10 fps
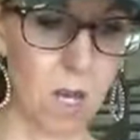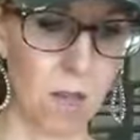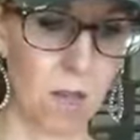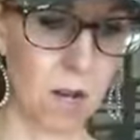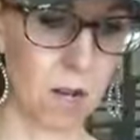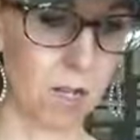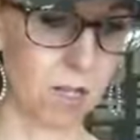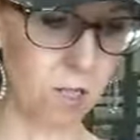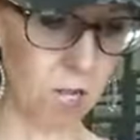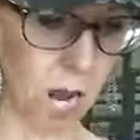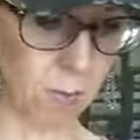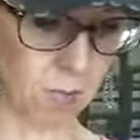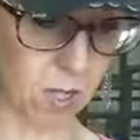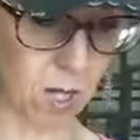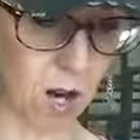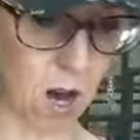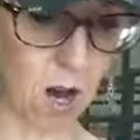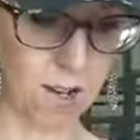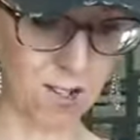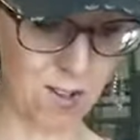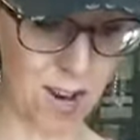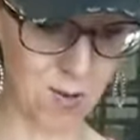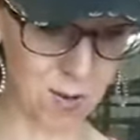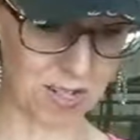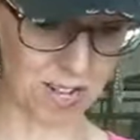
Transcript: there is a chapter on groundwork